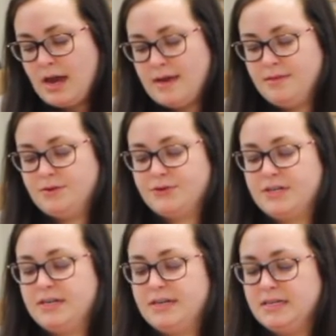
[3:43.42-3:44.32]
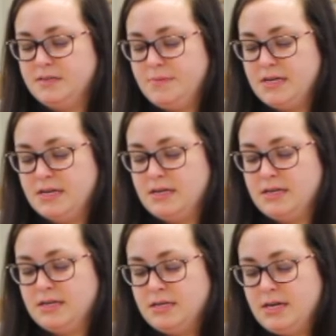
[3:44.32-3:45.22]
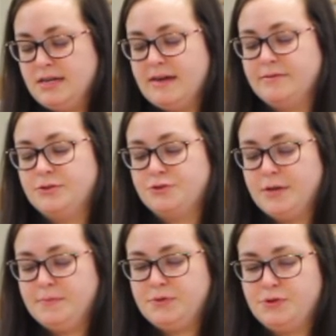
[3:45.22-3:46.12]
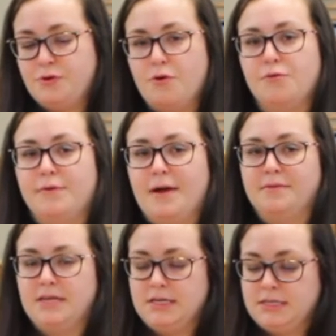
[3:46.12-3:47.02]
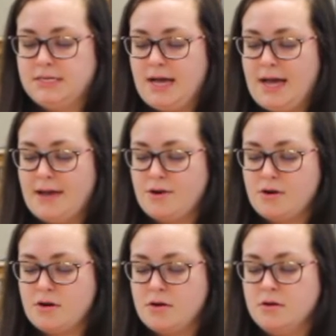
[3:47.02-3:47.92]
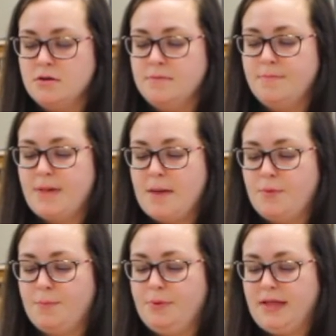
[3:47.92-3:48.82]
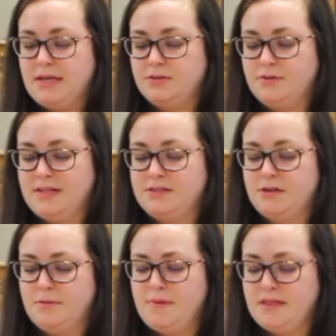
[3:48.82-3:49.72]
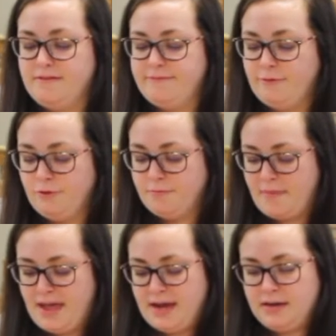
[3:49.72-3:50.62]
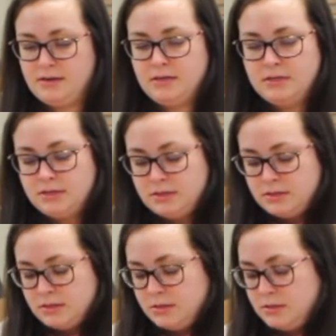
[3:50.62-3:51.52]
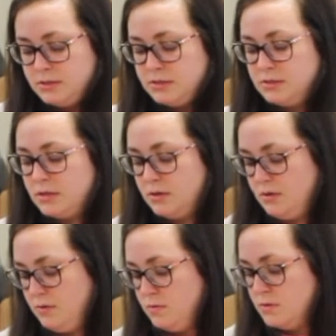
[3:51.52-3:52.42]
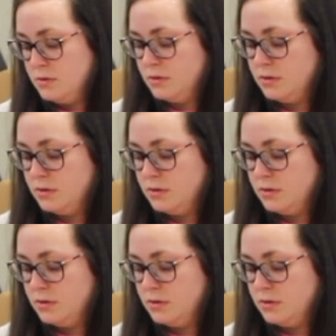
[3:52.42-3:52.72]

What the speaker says: and there's going to need to be enough strips to go around the entire paper plate, so that's going to be the full mane. So